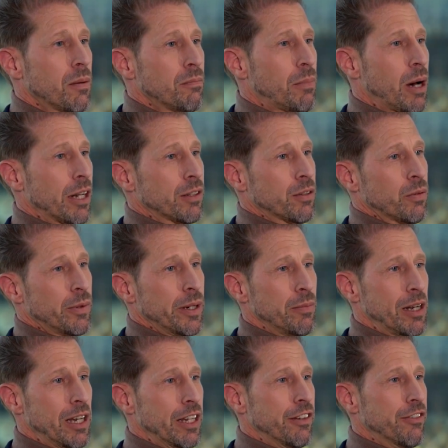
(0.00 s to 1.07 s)
But we
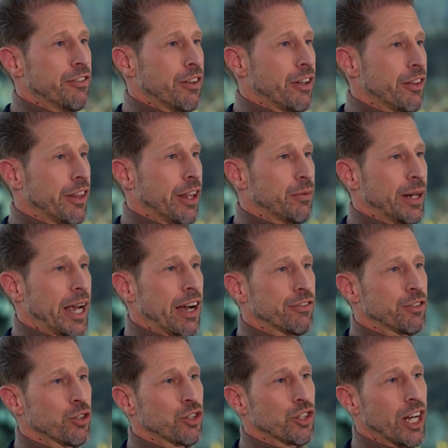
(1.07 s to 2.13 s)
believe that we have
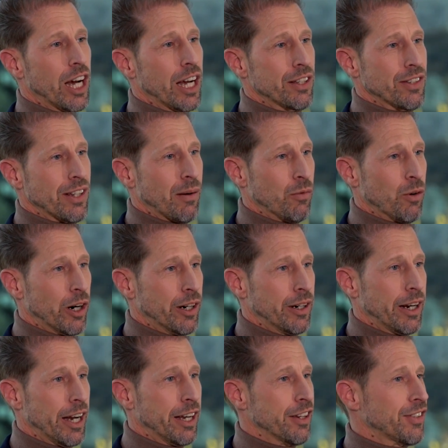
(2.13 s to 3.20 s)
to start somewhere,
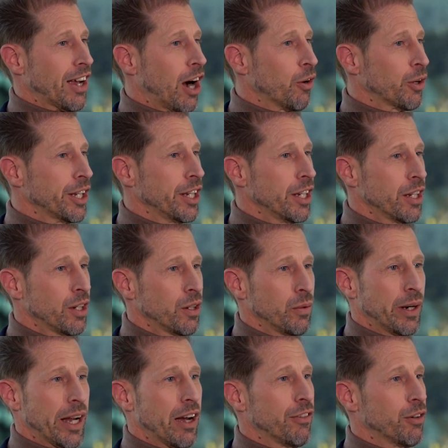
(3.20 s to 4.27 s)
and as Audi,
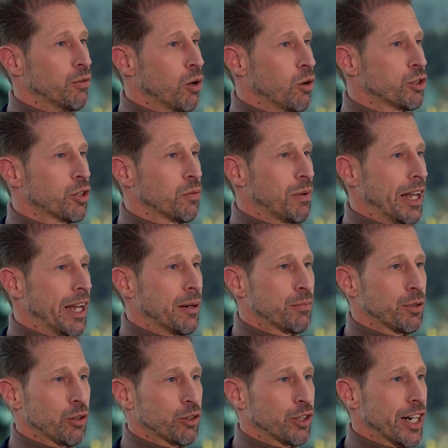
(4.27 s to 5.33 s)
we have a role to play in
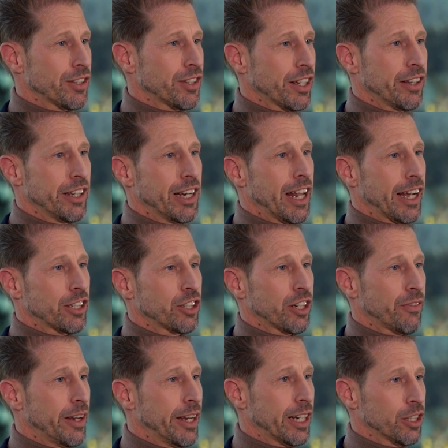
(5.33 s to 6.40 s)
progressing the electric
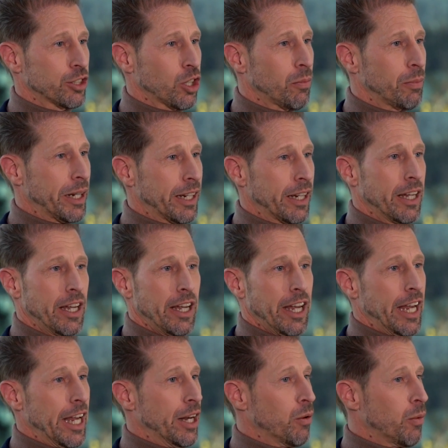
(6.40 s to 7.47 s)
vehicle topic
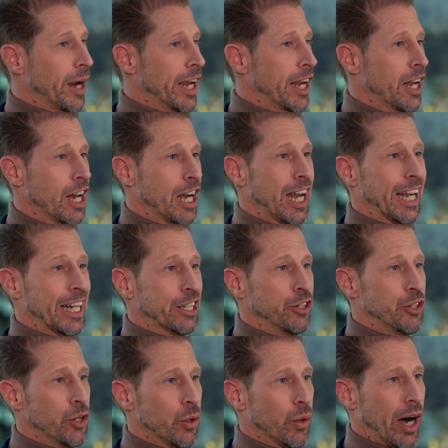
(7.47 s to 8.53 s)
in a way like
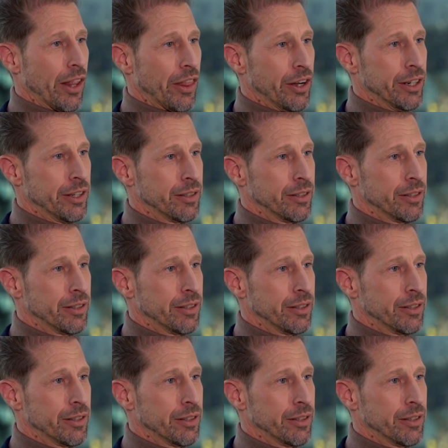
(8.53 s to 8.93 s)
no other.